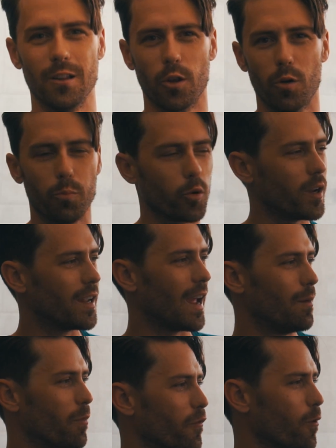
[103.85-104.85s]
A little
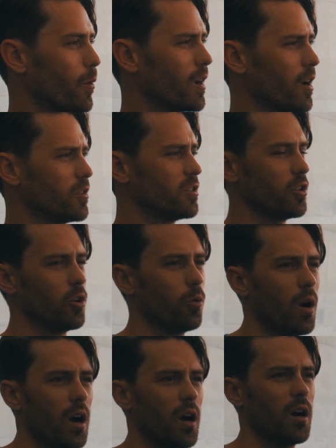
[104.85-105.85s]
pre-game before we go
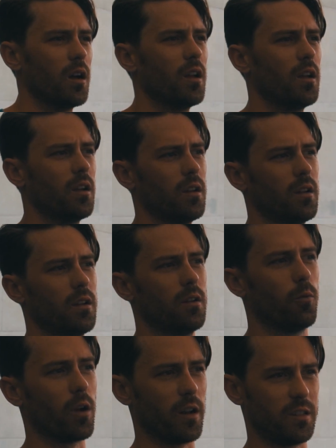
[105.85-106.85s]
to. Uh,
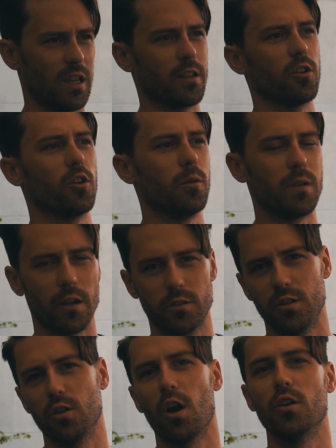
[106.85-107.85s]
We're gonna take their group down
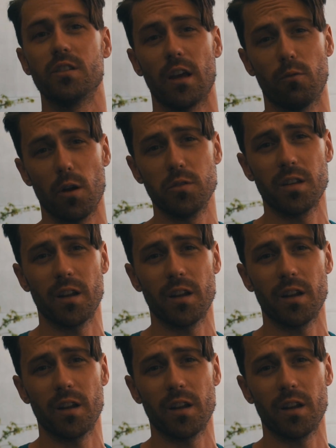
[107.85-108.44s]
to Kosan Road